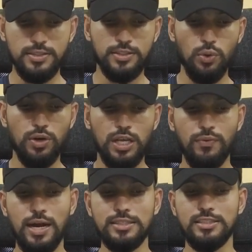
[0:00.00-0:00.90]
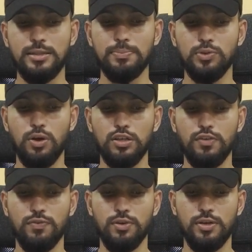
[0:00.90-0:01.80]
The role requires in-depth
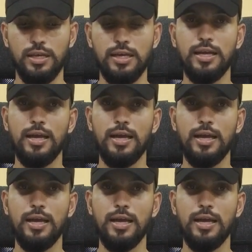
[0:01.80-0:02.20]
knowledge of learning